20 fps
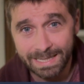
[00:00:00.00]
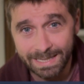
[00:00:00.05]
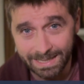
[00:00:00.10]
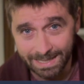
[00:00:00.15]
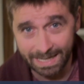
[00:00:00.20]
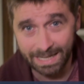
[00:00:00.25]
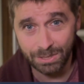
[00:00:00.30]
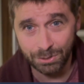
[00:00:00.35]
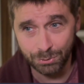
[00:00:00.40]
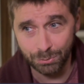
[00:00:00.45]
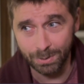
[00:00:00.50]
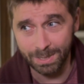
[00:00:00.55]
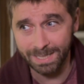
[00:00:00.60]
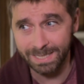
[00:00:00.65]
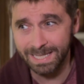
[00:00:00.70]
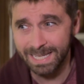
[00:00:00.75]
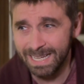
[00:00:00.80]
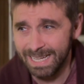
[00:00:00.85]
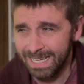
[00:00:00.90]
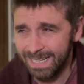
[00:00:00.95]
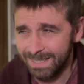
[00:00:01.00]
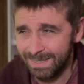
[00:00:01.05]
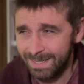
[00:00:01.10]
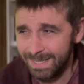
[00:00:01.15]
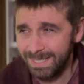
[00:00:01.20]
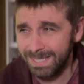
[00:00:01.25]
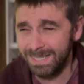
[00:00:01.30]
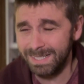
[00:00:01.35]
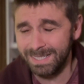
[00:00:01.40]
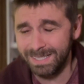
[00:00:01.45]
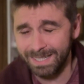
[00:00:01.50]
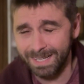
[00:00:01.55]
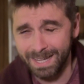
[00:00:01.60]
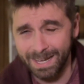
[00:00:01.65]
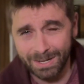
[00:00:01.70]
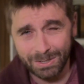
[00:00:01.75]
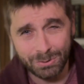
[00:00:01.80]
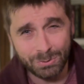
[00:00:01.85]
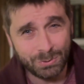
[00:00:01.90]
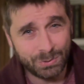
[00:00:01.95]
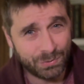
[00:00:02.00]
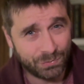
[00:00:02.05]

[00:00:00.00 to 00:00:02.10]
dangerous. This is the guy whose